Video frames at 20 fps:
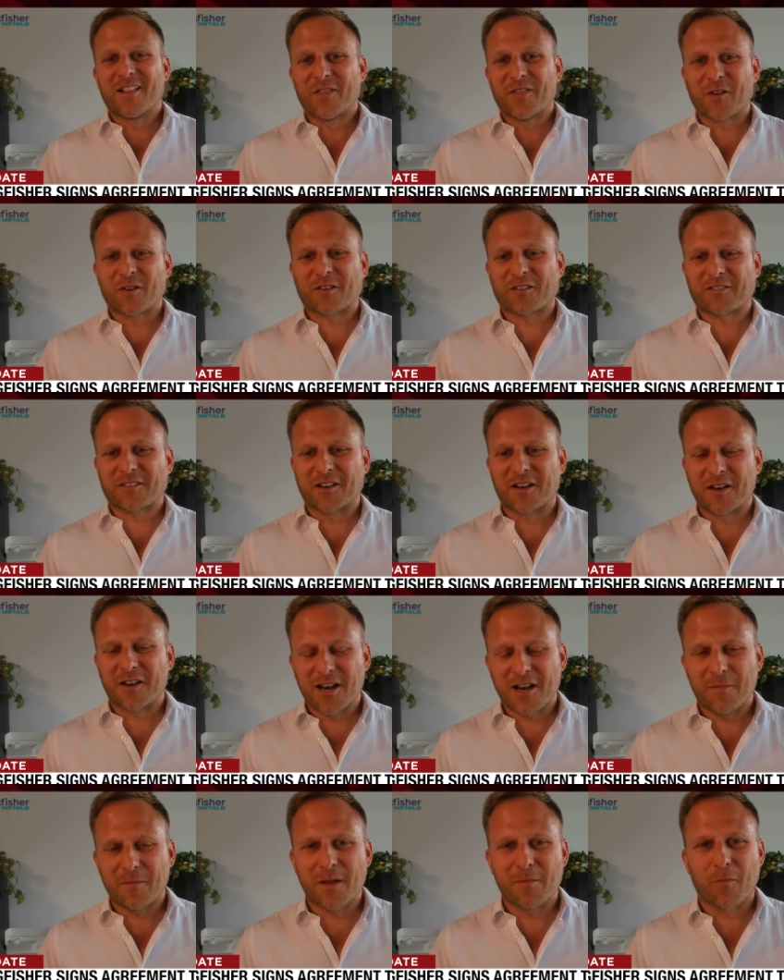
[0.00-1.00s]
there's going to
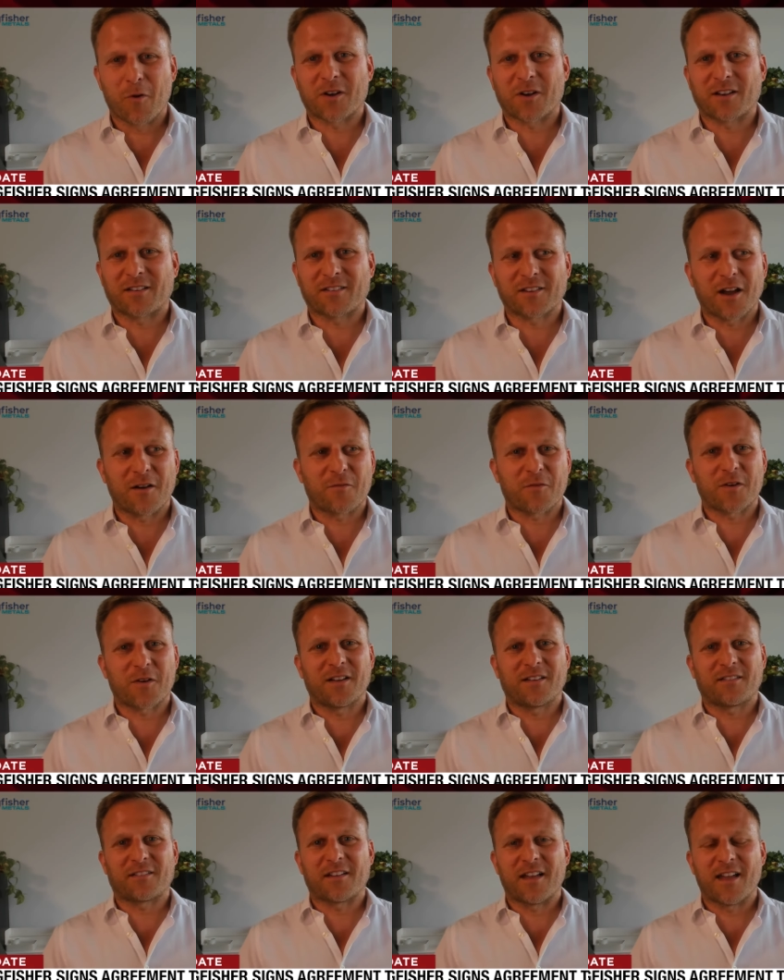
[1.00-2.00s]
need to be more
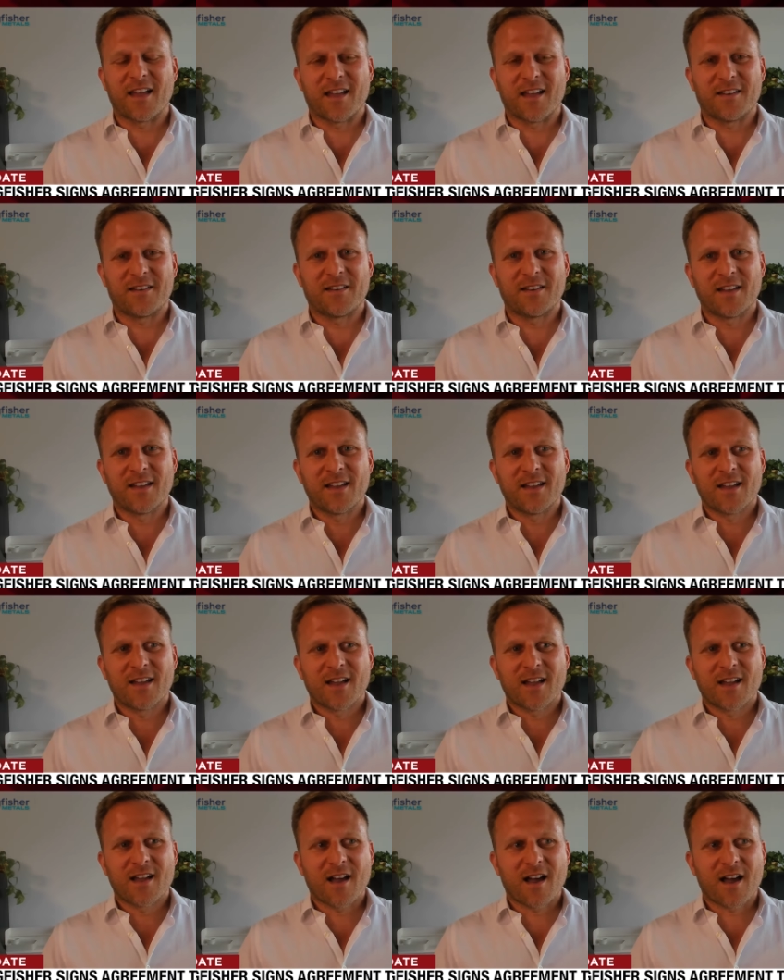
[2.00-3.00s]
discoveries, and
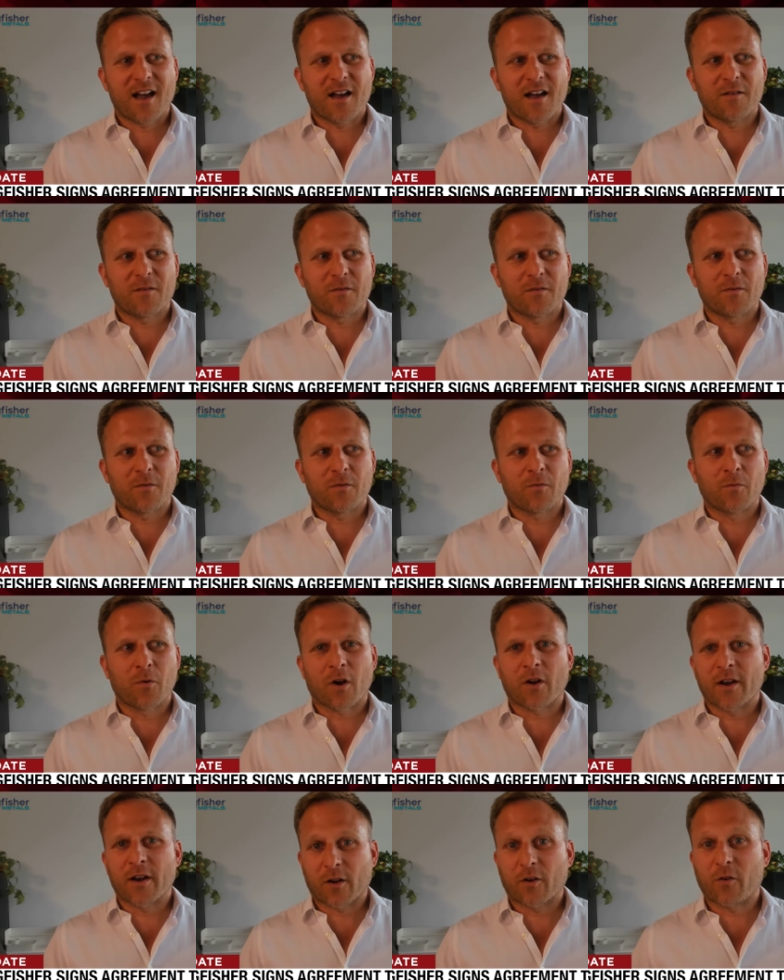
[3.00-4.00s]
uh,
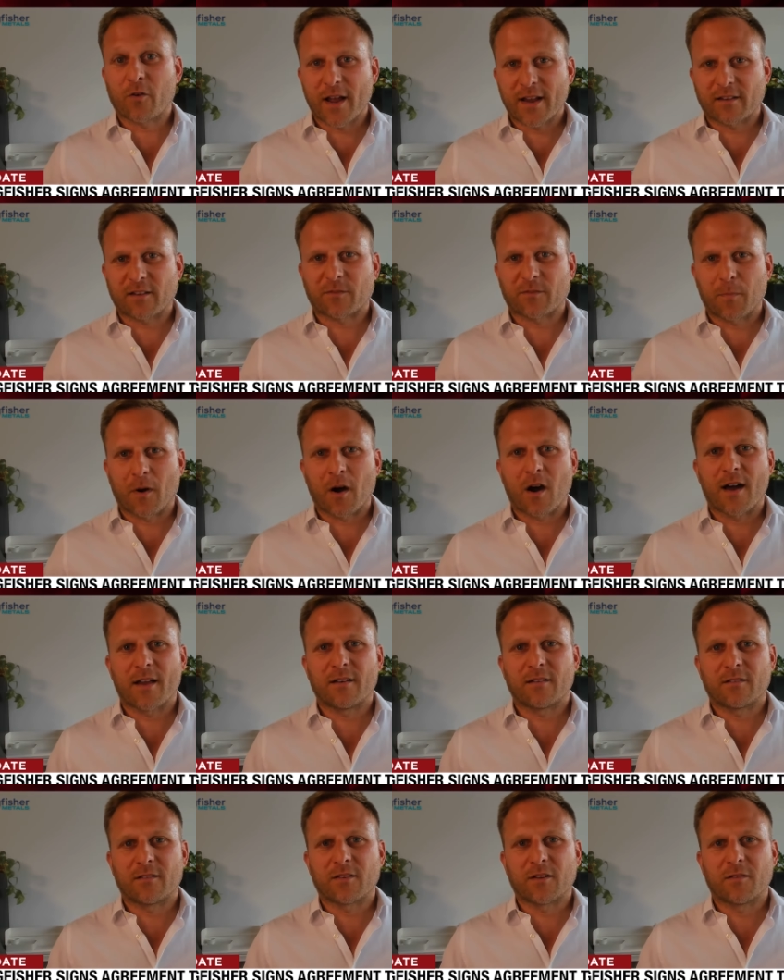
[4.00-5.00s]
we're in a great spot
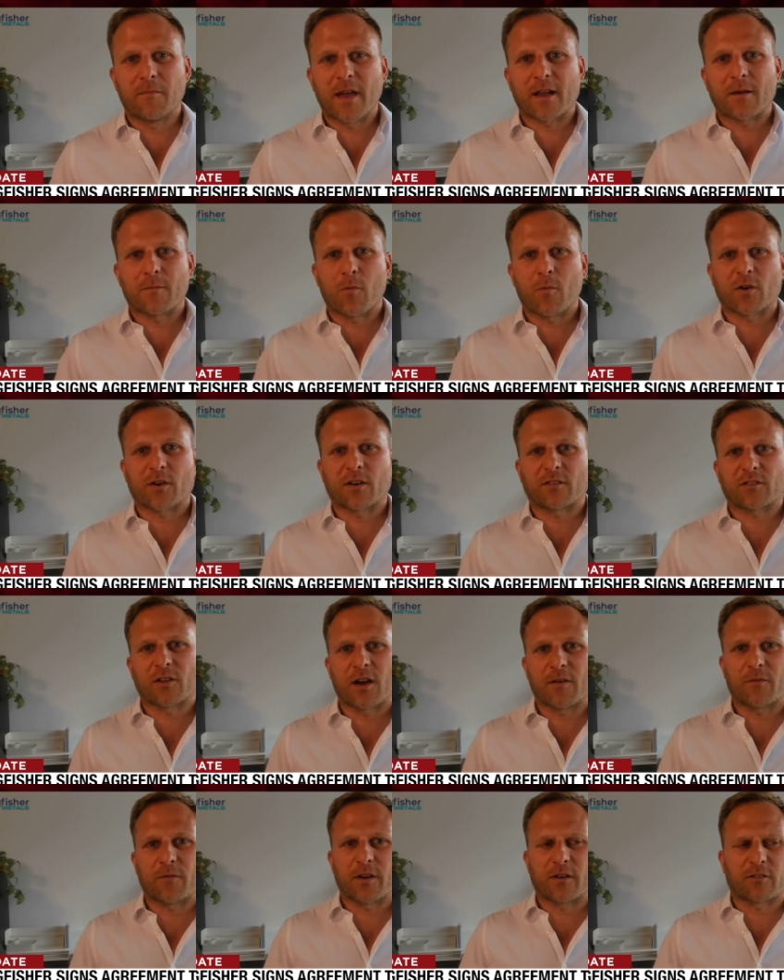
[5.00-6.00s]
to make more
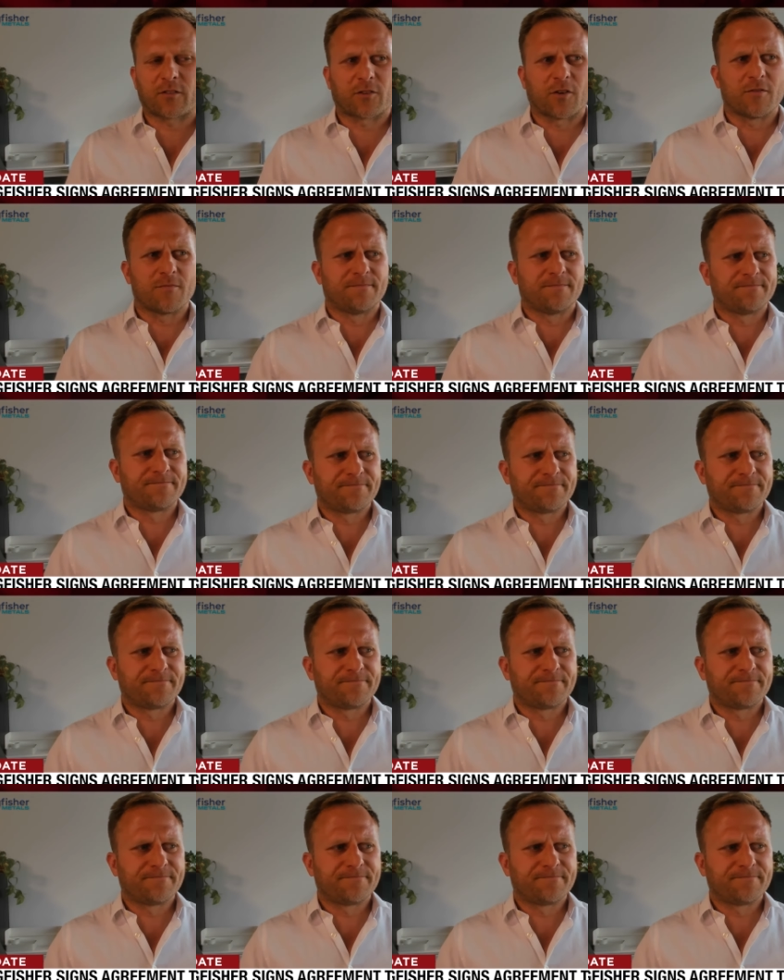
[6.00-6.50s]
discoveries. So